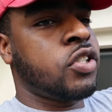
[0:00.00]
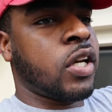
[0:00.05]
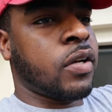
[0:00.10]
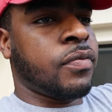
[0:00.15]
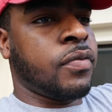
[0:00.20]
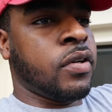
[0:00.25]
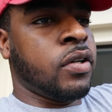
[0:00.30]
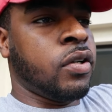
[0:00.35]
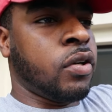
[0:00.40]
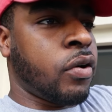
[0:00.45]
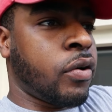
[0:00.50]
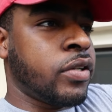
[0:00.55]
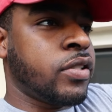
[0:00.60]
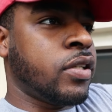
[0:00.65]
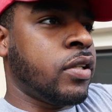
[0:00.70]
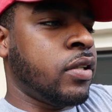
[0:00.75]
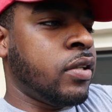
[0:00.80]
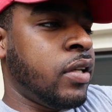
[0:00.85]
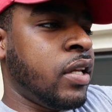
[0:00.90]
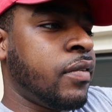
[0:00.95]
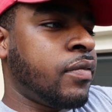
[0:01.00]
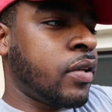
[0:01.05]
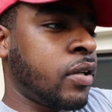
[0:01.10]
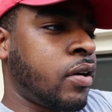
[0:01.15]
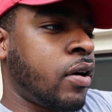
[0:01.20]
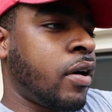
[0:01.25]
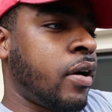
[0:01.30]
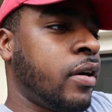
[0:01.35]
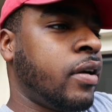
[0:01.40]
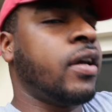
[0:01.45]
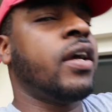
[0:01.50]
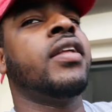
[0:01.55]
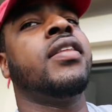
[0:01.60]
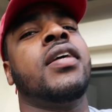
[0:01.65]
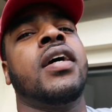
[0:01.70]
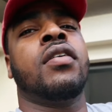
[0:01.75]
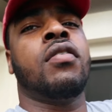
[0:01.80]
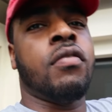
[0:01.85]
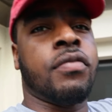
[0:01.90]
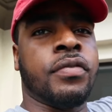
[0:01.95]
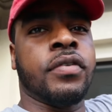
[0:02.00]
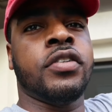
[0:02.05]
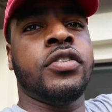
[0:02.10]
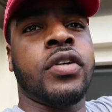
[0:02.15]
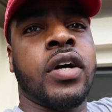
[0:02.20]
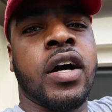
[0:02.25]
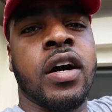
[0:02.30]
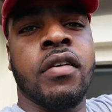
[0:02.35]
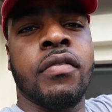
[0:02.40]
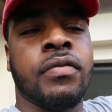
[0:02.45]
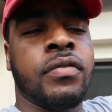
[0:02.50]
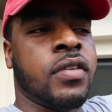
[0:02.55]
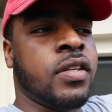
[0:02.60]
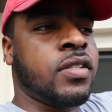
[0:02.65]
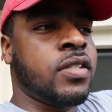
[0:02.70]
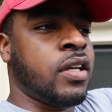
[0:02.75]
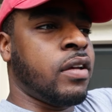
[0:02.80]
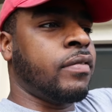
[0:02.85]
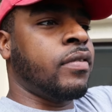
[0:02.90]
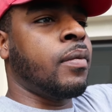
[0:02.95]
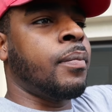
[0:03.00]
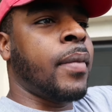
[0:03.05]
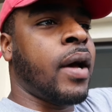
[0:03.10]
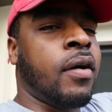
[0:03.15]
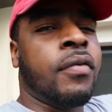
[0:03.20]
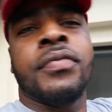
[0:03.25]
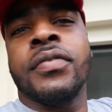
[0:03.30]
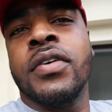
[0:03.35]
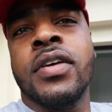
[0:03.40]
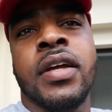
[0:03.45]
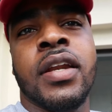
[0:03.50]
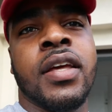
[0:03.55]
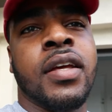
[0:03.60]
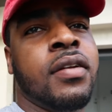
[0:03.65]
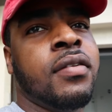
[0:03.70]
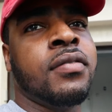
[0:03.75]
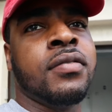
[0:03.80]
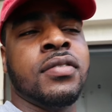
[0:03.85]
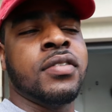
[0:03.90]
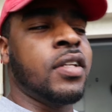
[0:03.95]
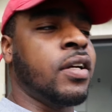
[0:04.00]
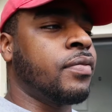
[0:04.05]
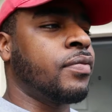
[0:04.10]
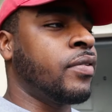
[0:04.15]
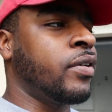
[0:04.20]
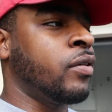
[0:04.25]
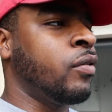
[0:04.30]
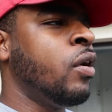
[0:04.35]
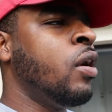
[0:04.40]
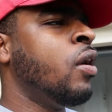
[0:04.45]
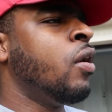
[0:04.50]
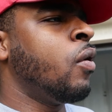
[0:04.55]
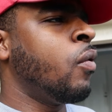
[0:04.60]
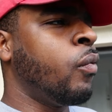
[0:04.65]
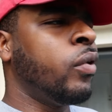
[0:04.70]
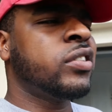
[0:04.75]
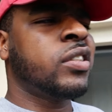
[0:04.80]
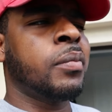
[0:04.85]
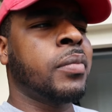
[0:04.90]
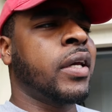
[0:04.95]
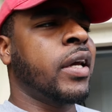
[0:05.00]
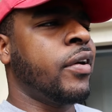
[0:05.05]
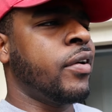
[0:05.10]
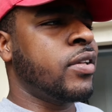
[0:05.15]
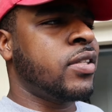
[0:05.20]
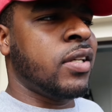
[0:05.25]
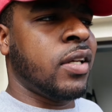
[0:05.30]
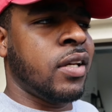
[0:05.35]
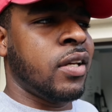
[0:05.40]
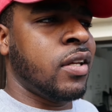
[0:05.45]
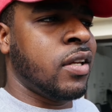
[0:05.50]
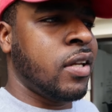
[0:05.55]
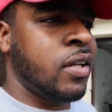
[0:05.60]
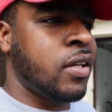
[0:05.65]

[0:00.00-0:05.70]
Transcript: check for a noise underneath the car and then go for a drive to see if the mount feel any different, which I'm guaranteeing it